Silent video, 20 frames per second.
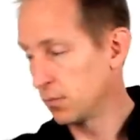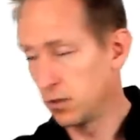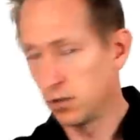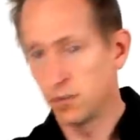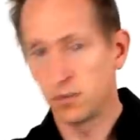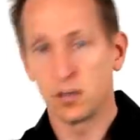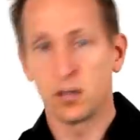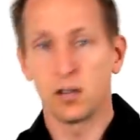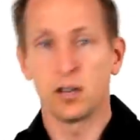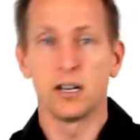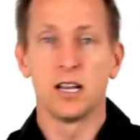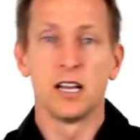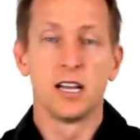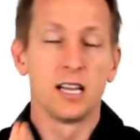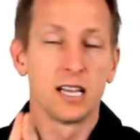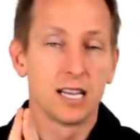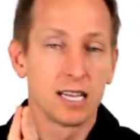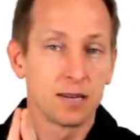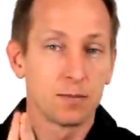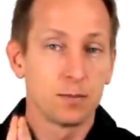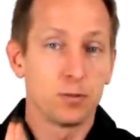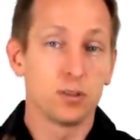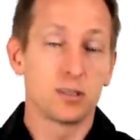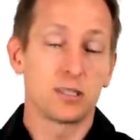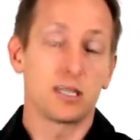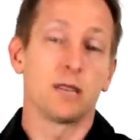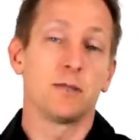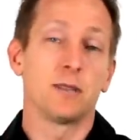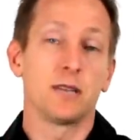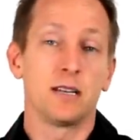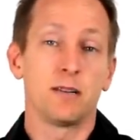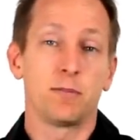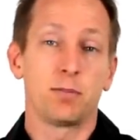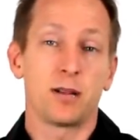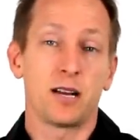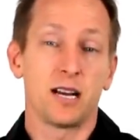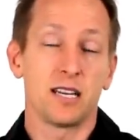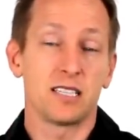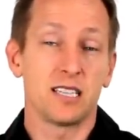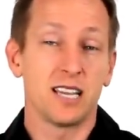move it on. Put something into
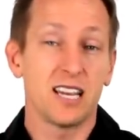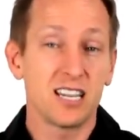place.